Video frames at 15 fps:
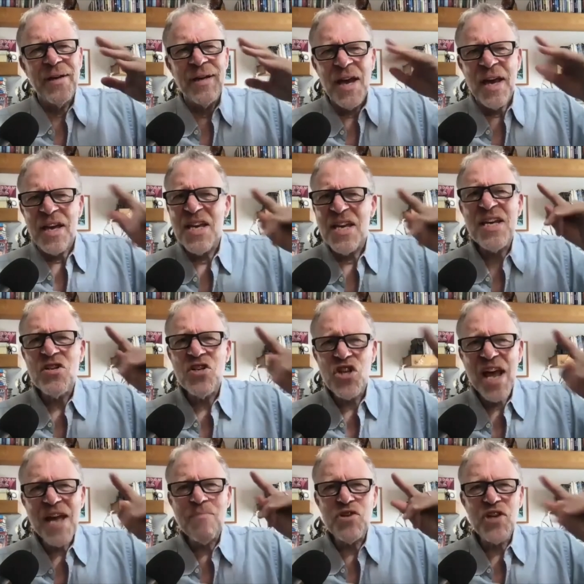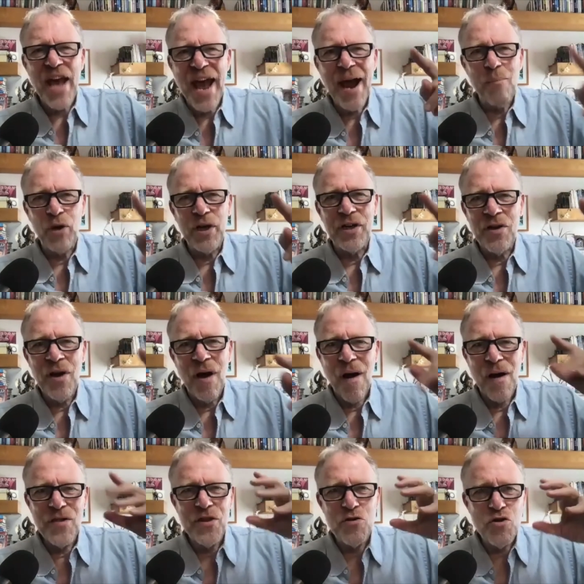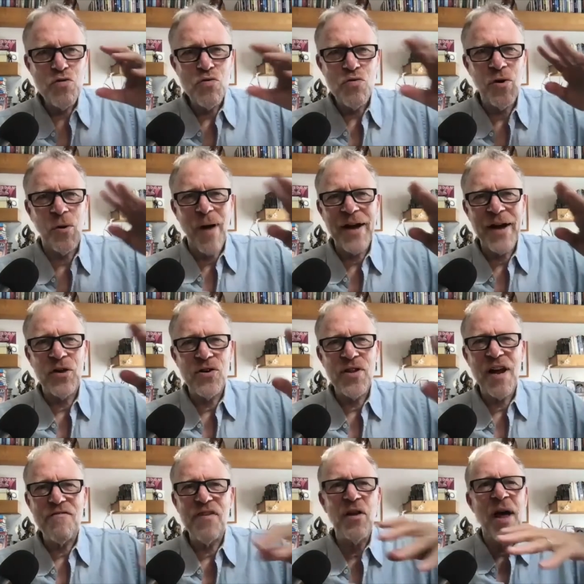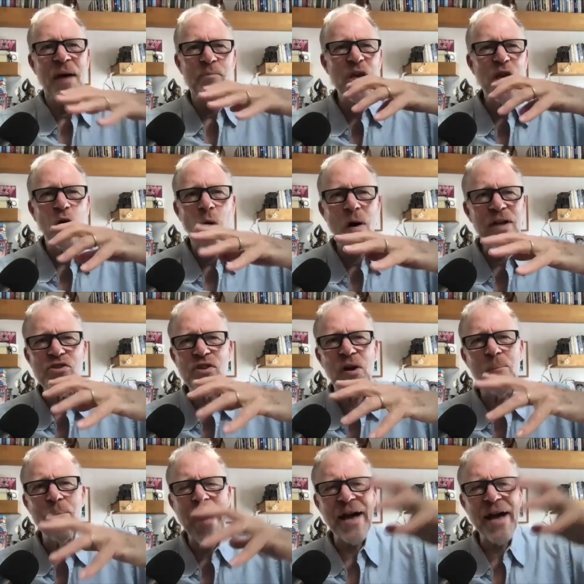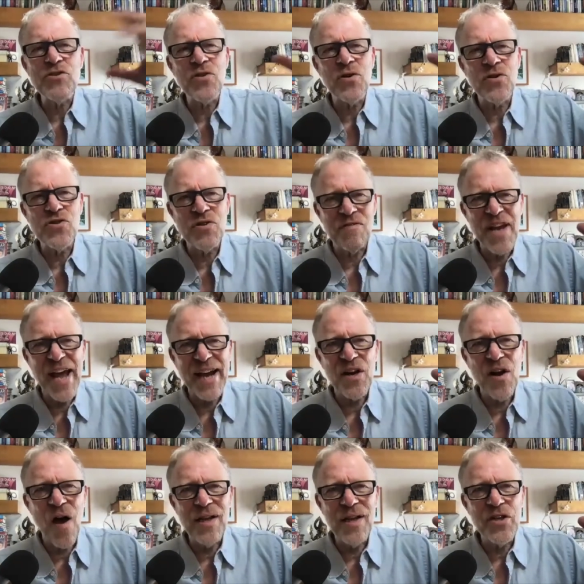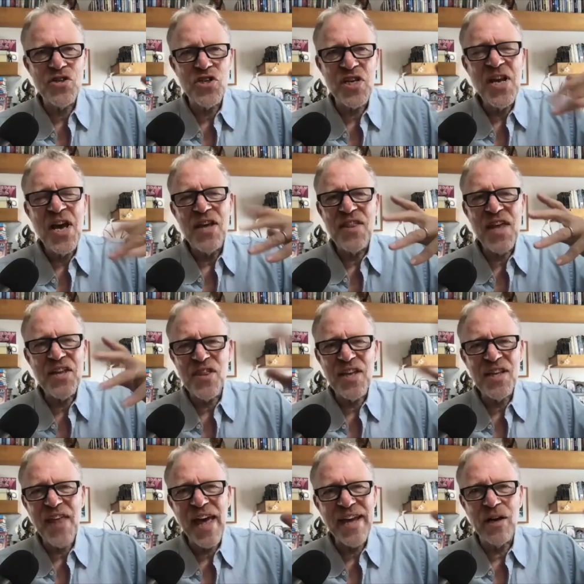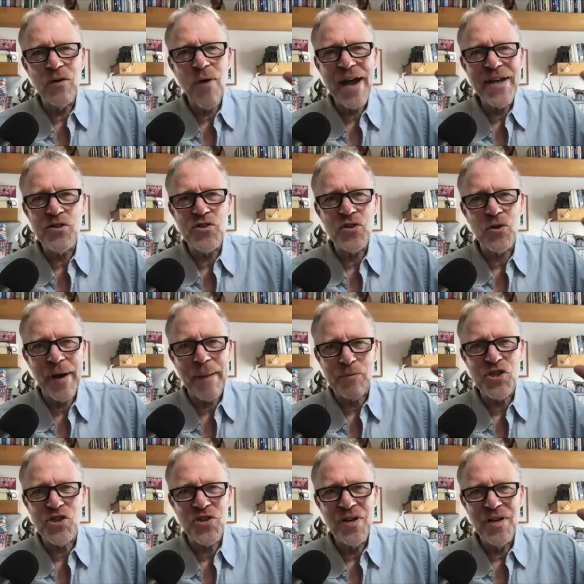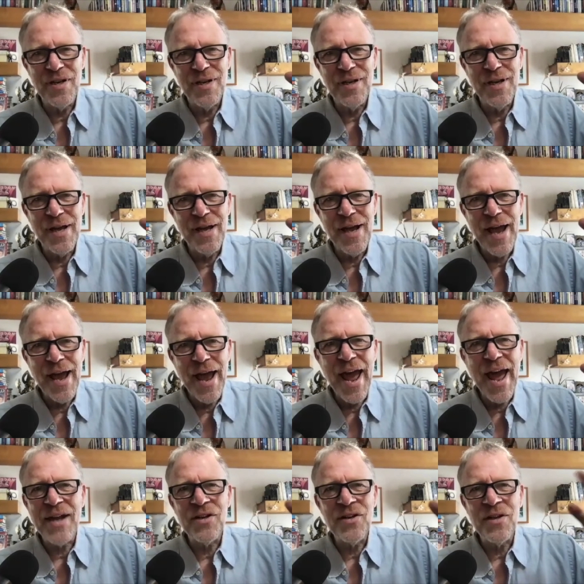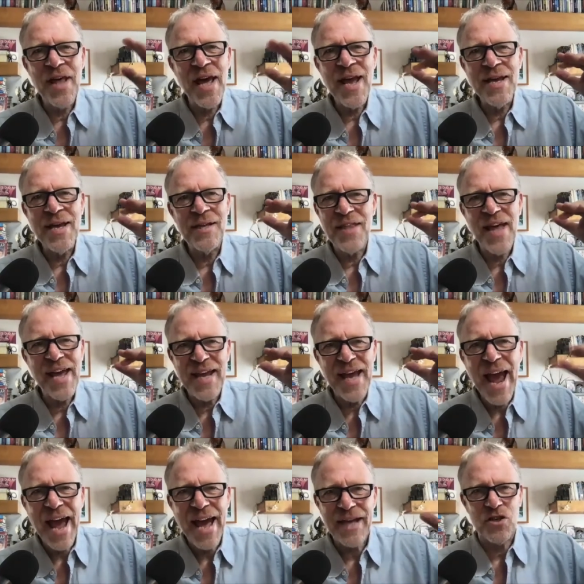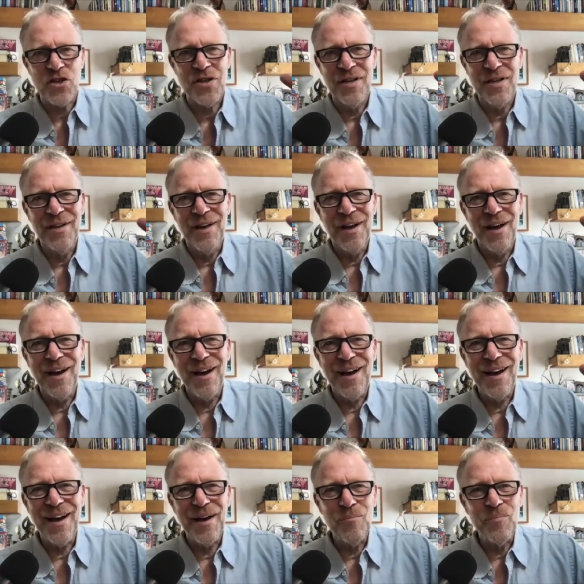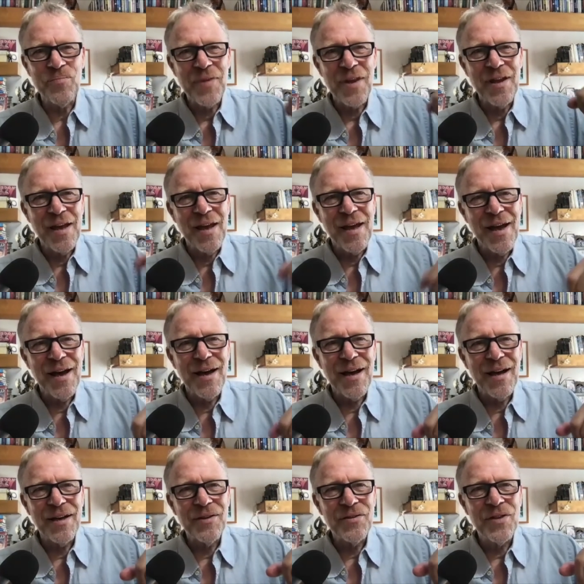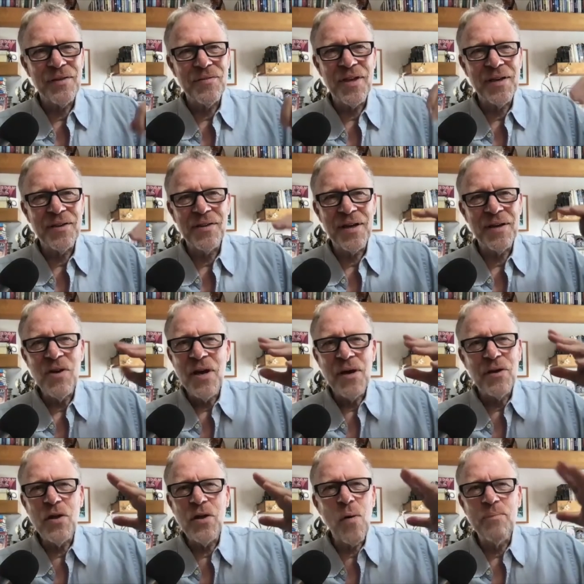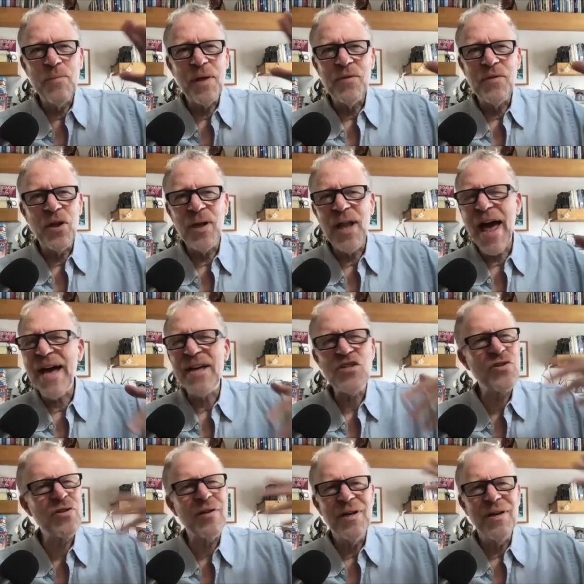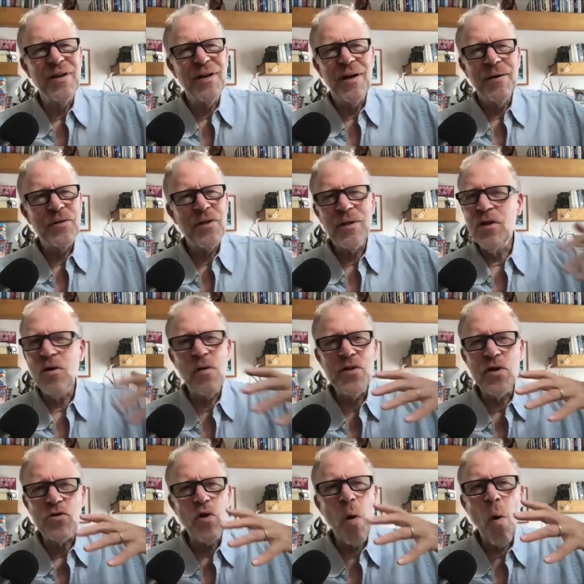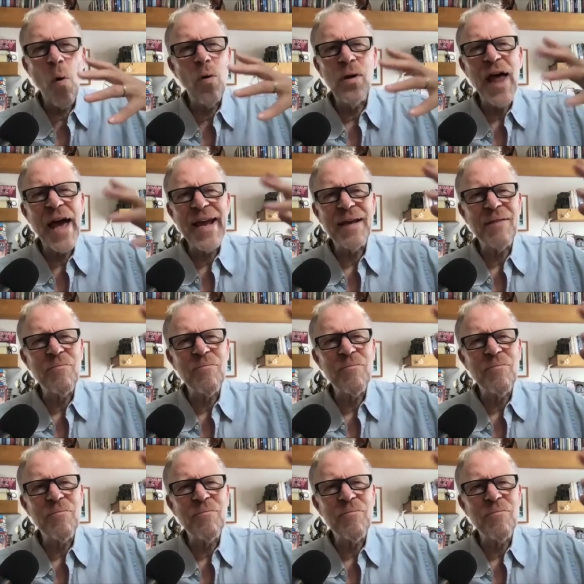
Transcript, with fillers: he and James Cameron are the two directors I feel because they're masters of technology they think they can write scripts and they they can't um, uh, the, the, the, you know the, the last you know there's whole like